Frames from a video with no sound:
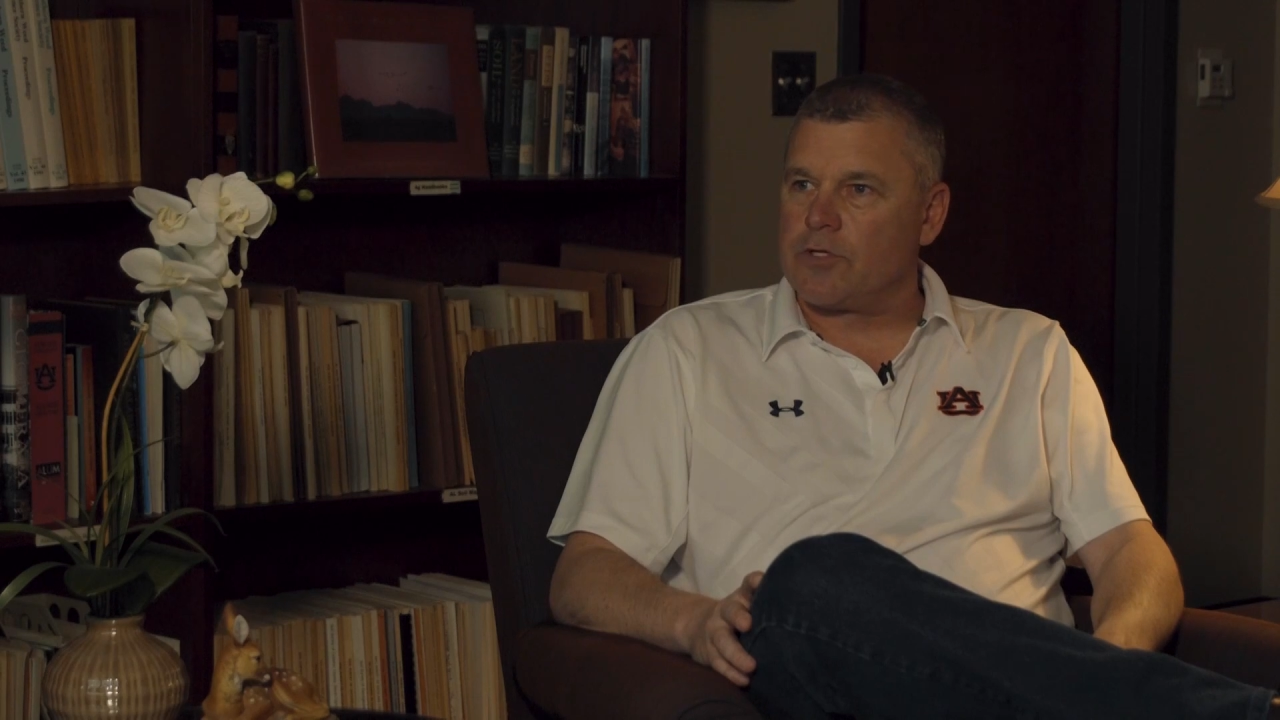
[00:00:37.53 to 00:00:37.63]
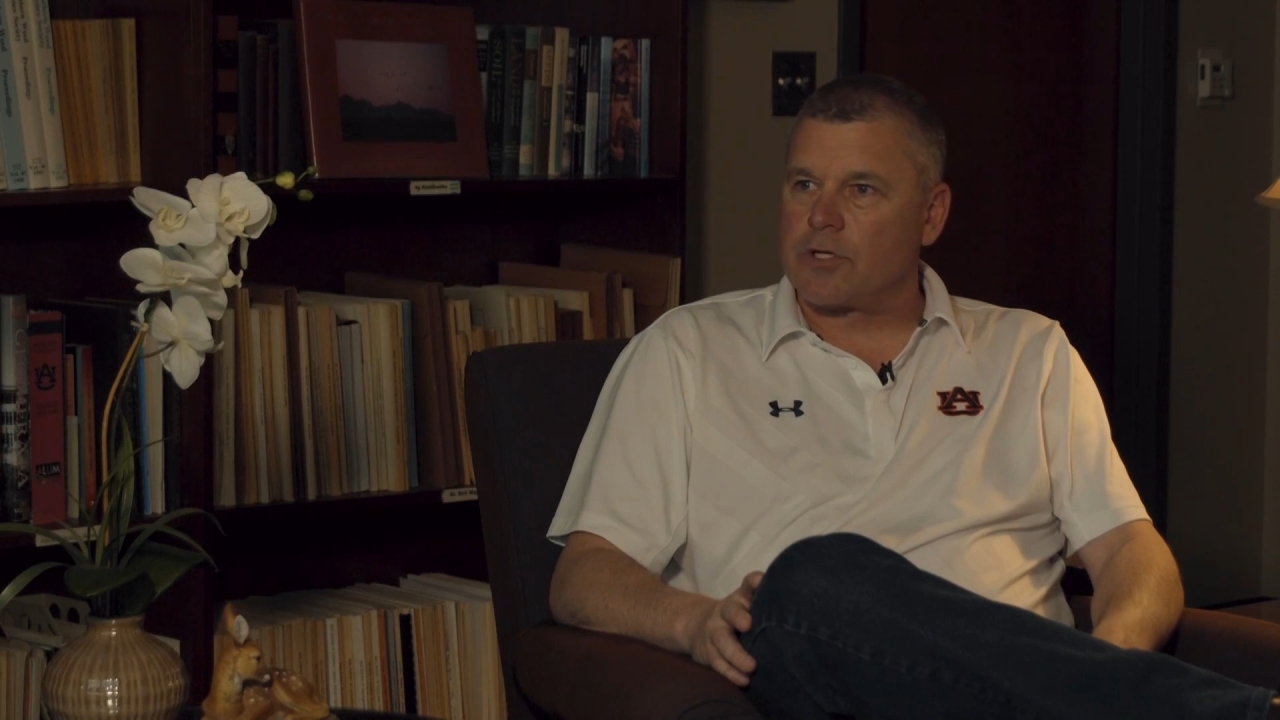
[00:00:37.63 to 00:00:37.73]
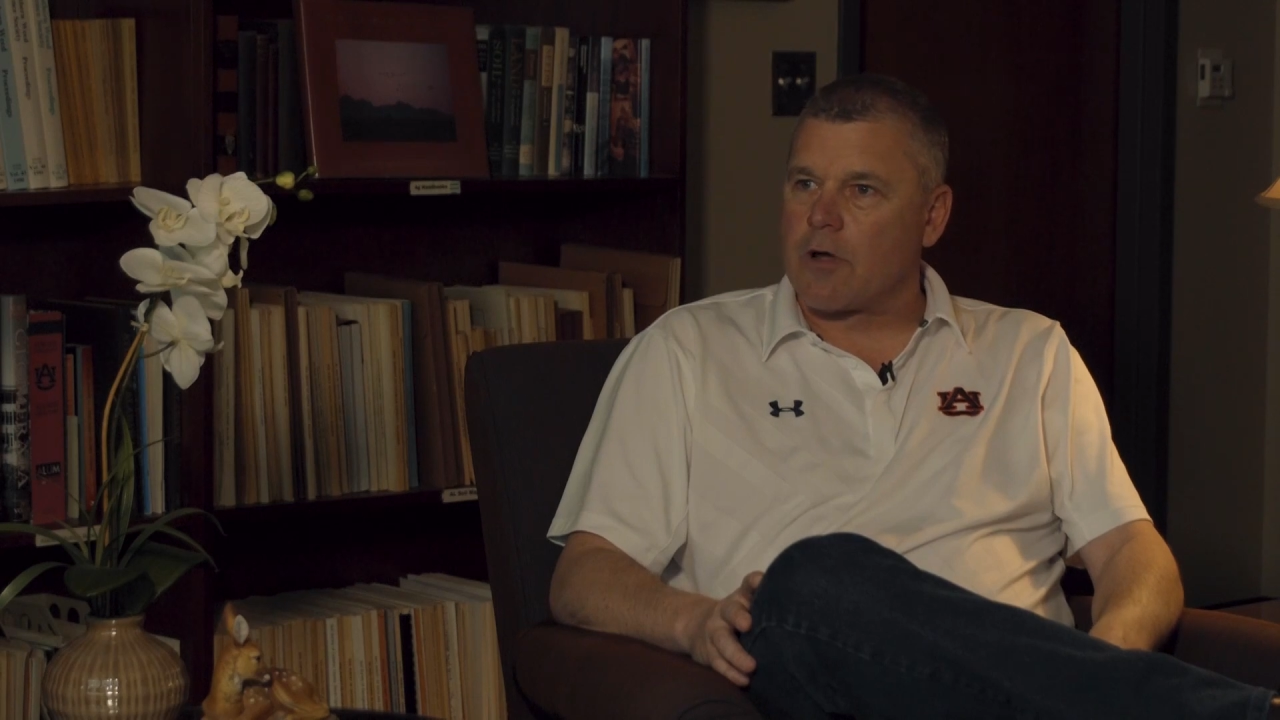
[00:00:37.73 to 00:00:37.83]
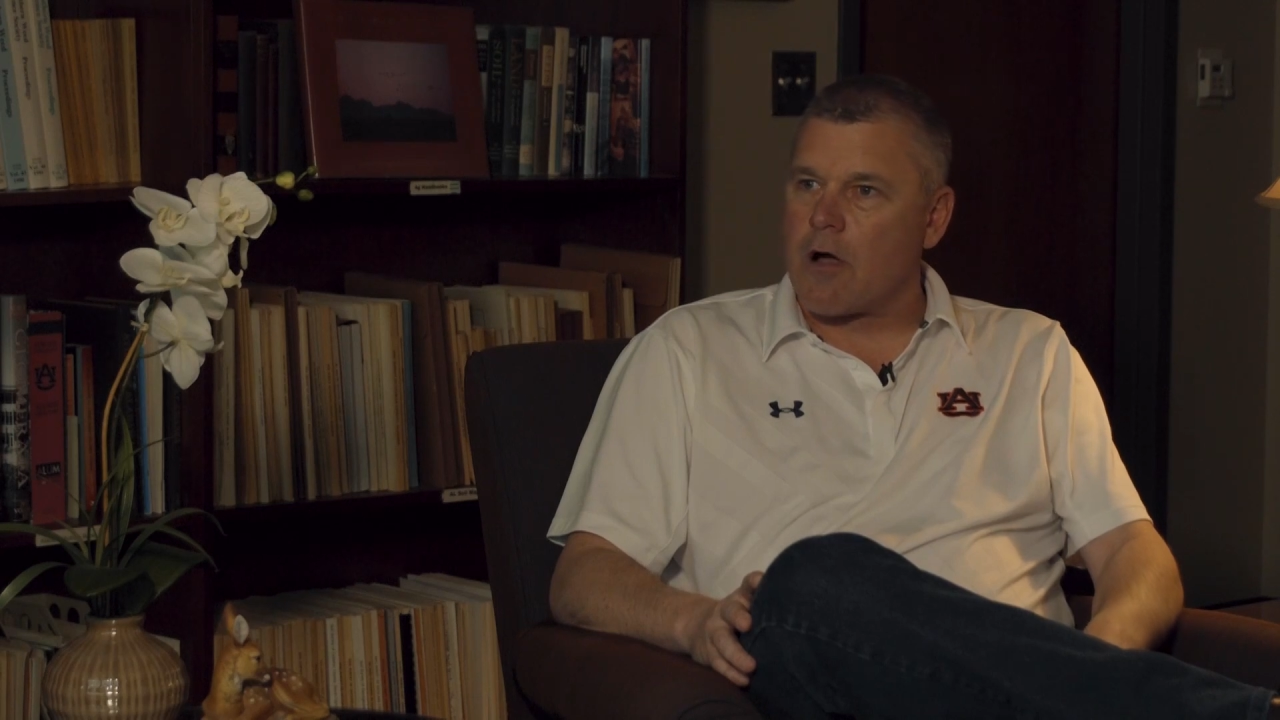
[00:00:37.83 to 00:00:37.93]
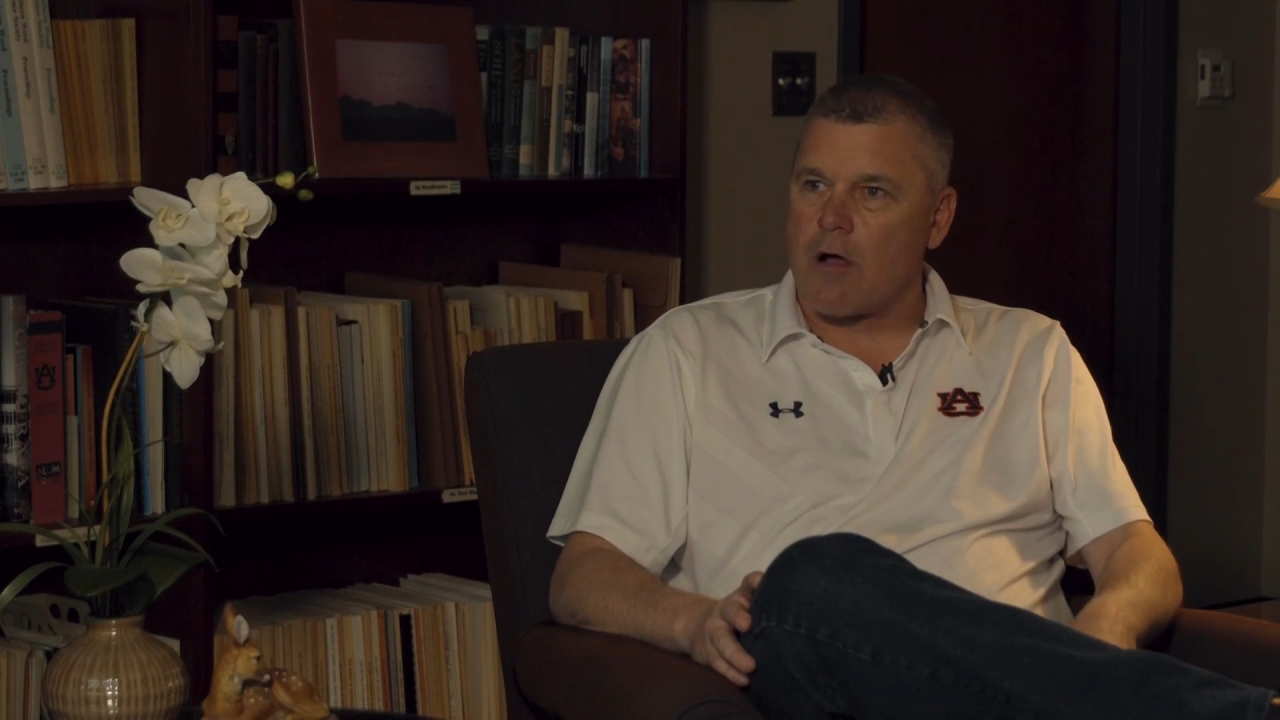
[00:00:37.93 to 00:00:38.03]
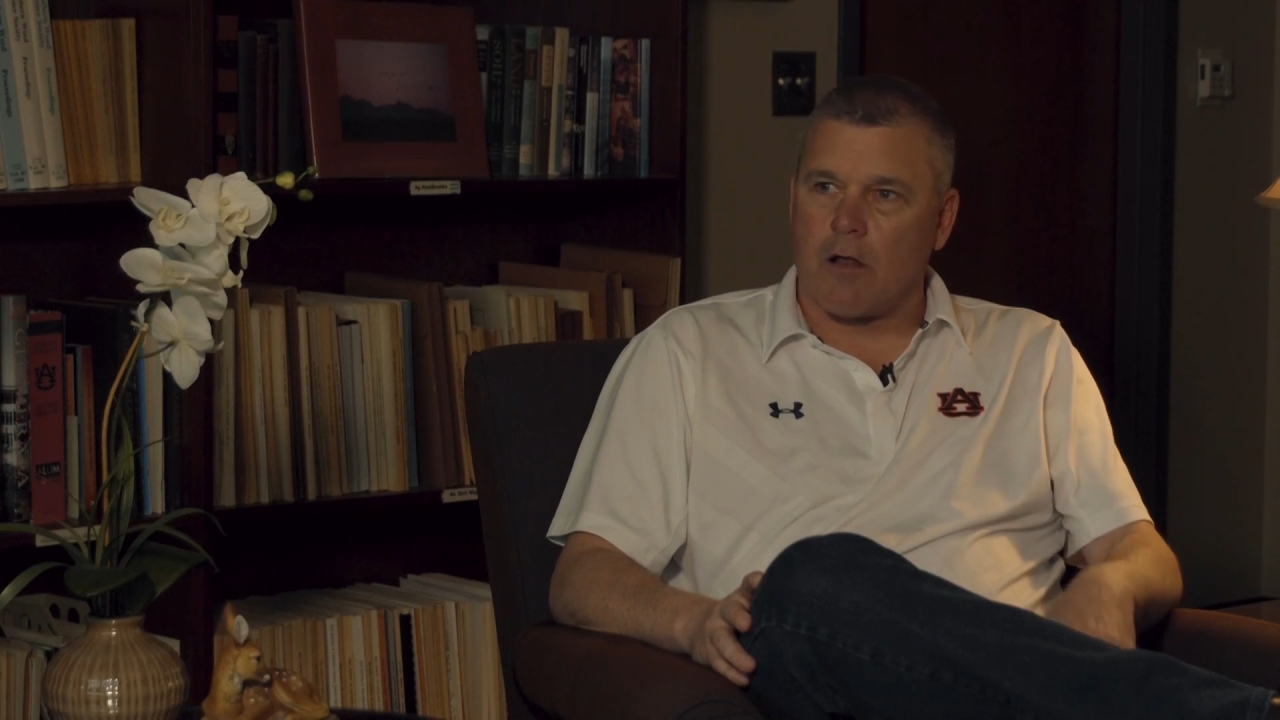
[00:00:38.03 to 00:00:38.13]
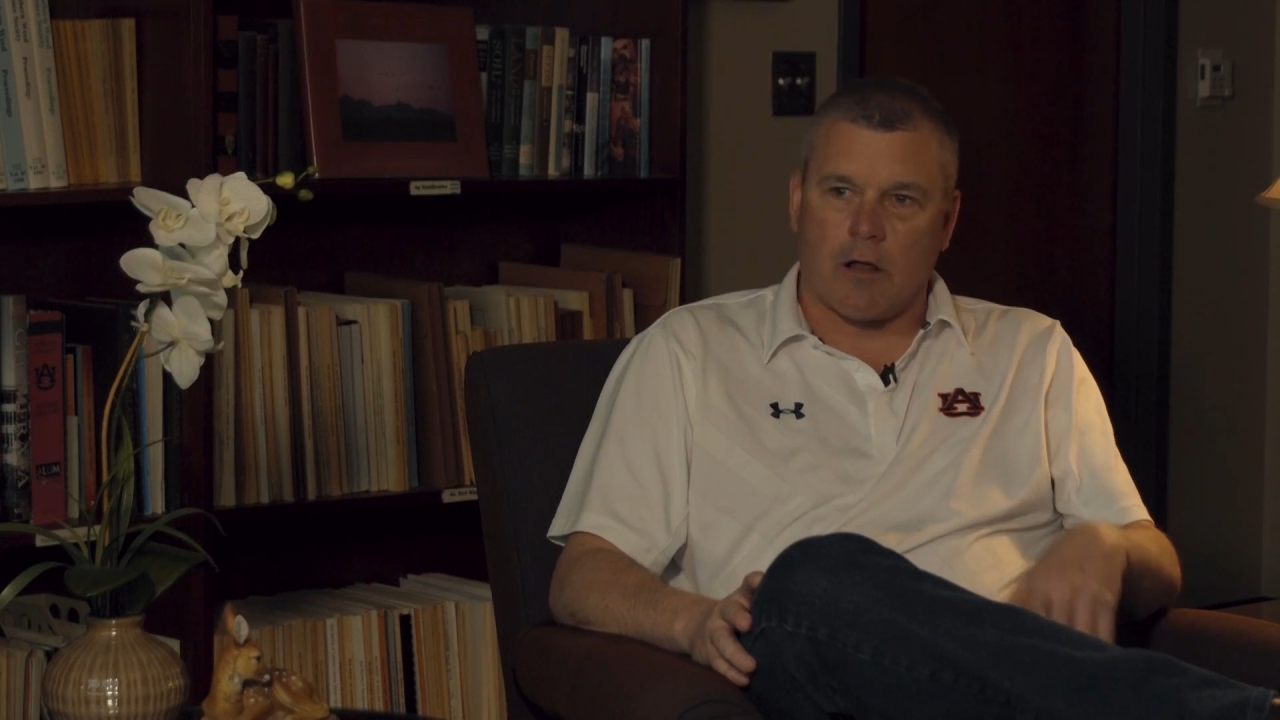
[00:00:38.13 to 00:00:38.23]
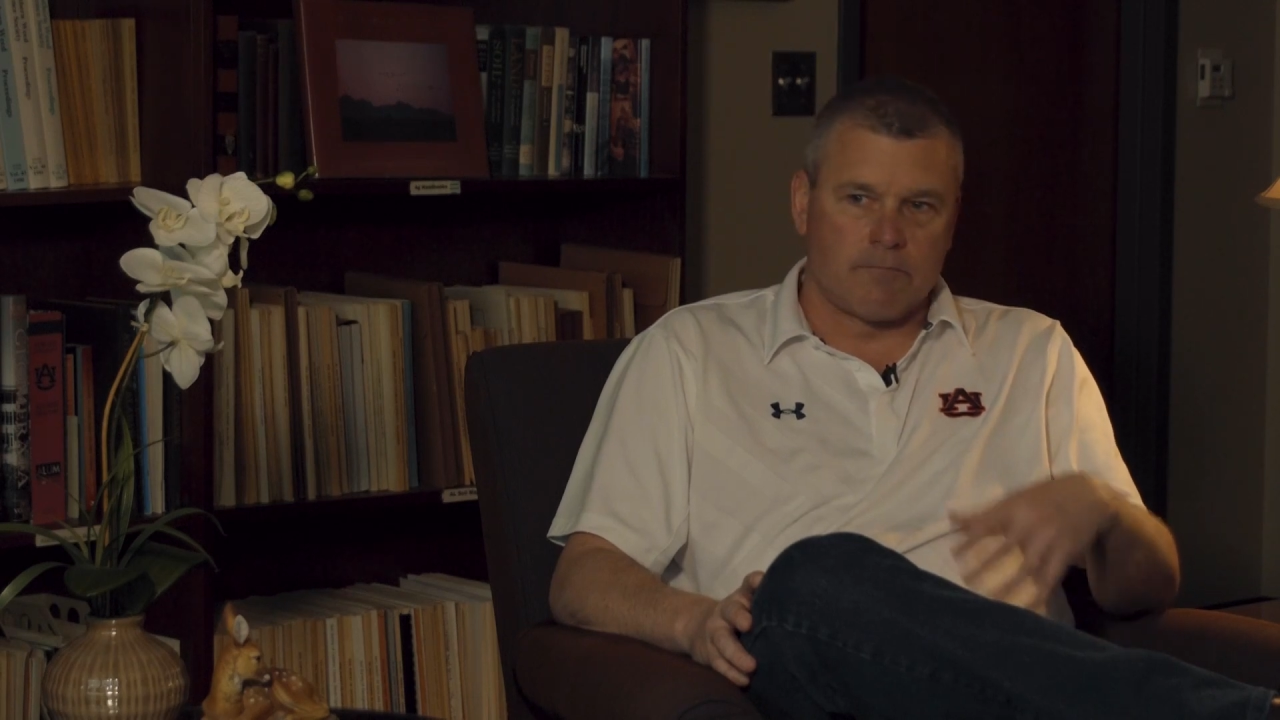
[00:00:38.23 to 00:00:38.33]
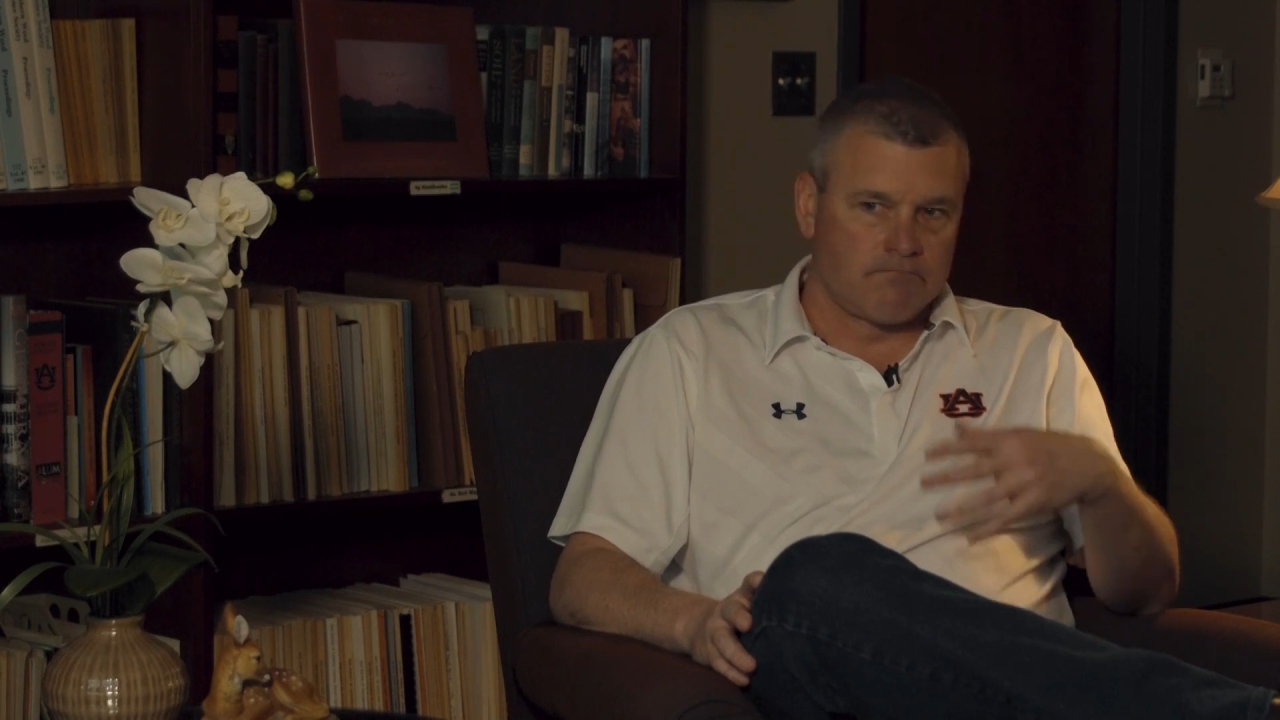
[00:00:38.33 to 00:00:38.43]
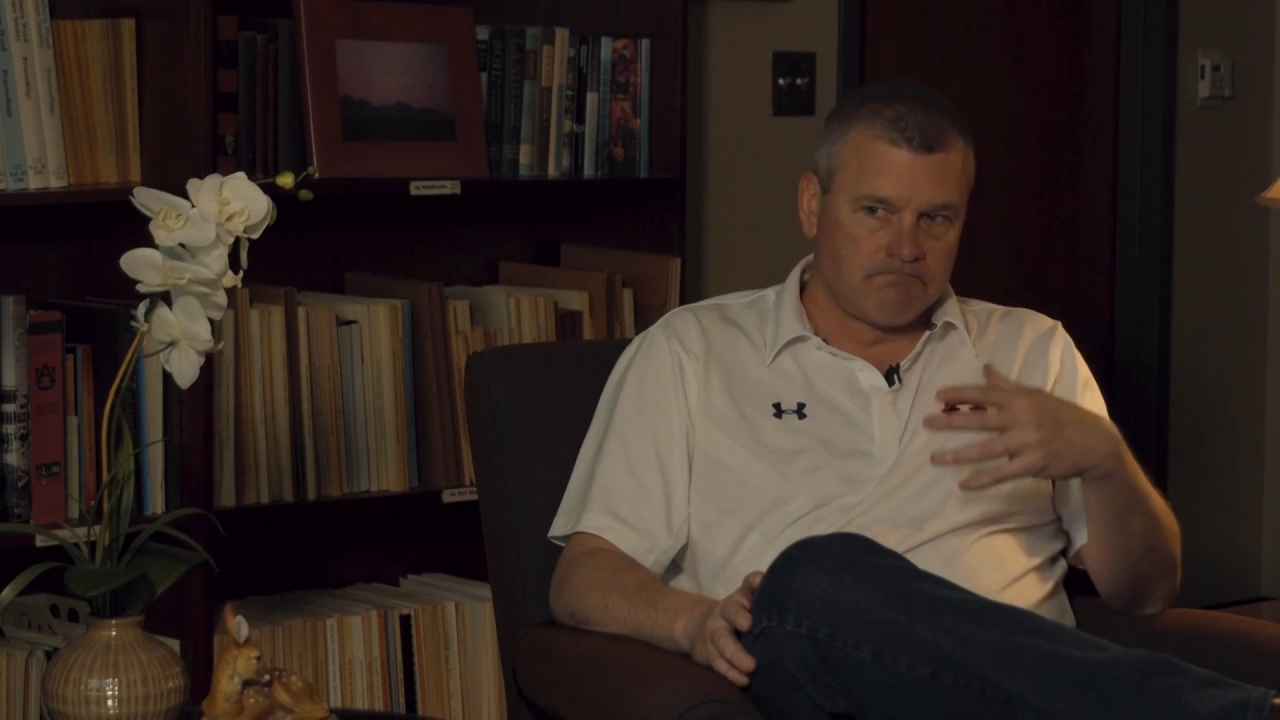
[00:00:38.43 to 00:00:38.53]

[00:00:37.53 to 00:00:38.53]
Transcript: used to call